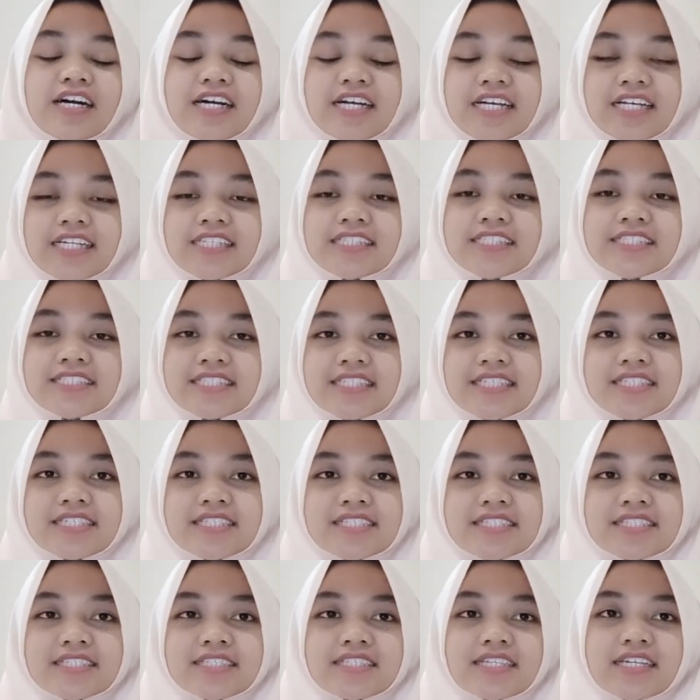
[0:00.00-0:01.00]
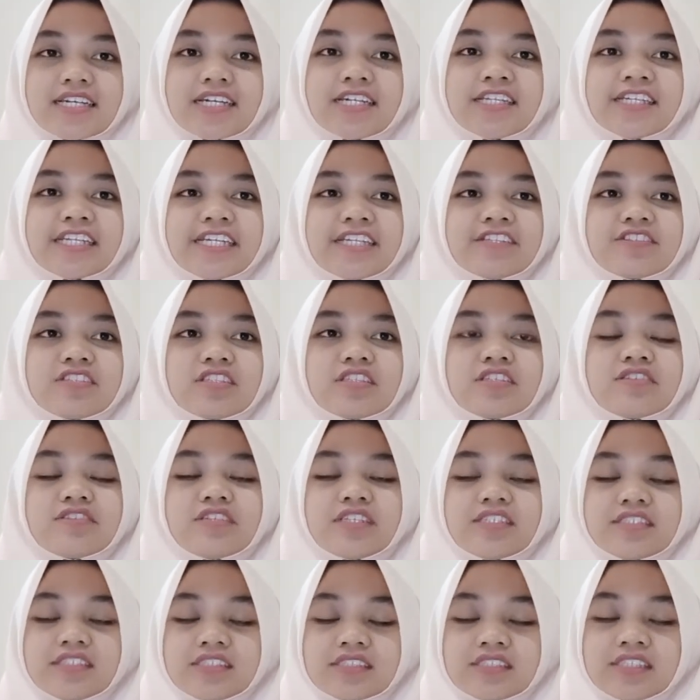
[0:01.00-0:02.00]
this is an
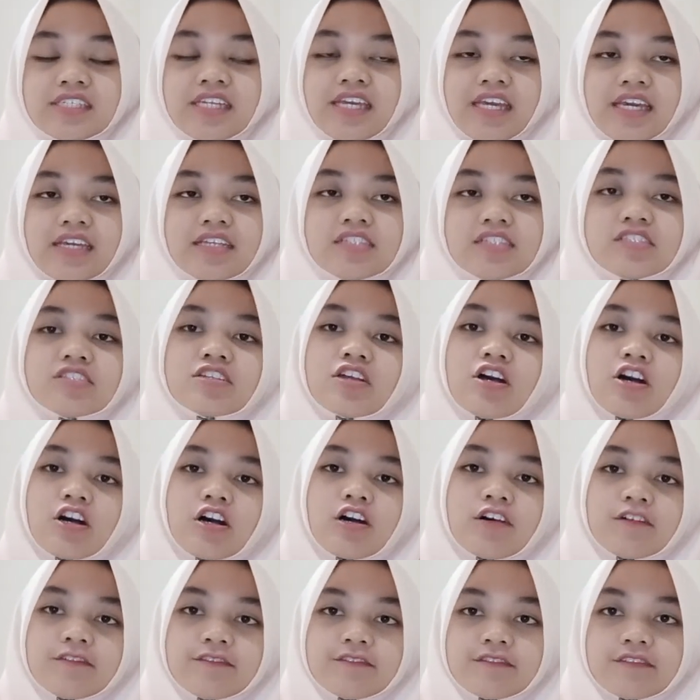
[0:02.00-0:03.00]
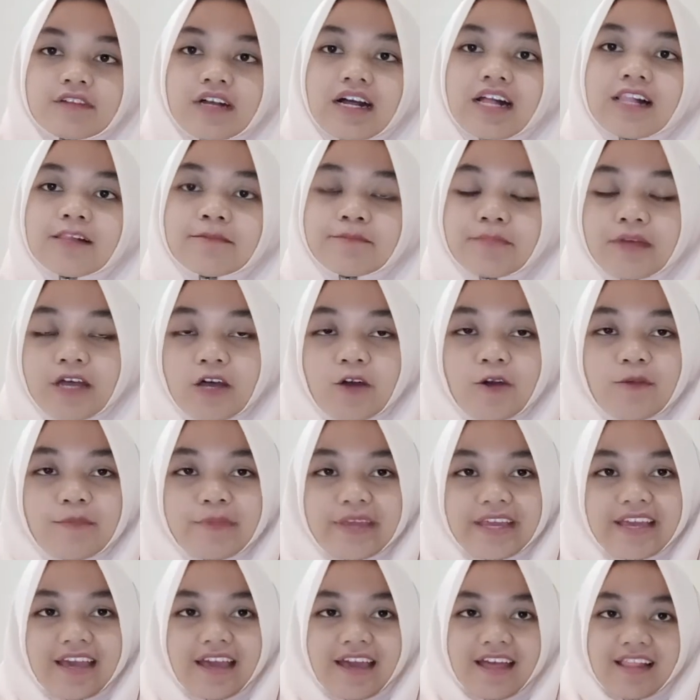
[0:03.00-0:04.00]
integrated case of Alpha
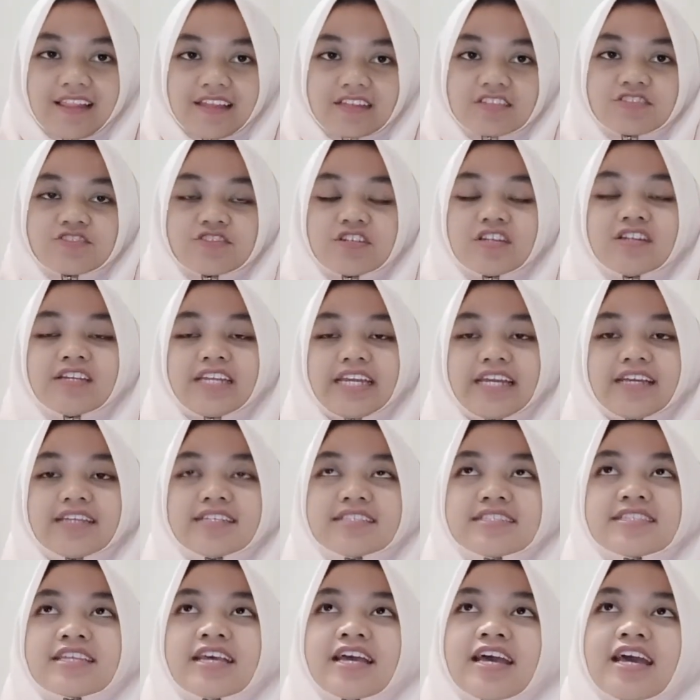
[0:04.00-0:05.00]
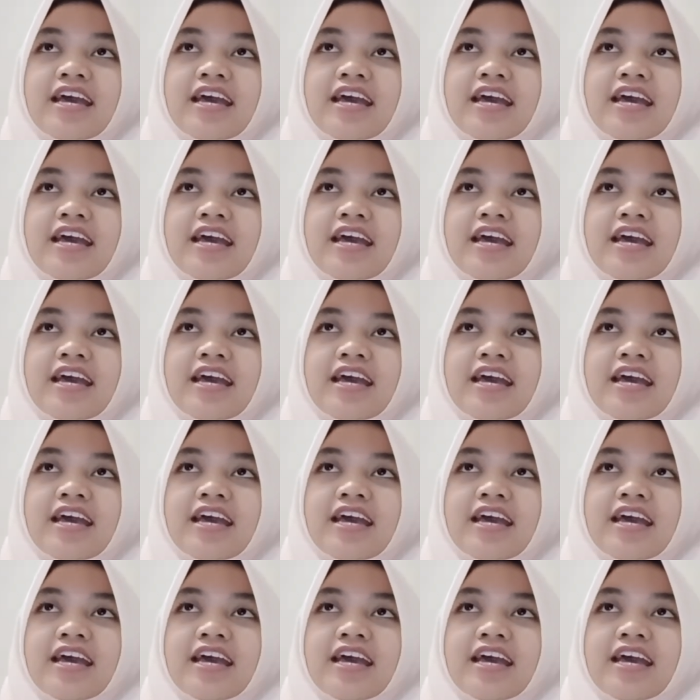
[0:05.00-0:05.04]
Omega Electronics.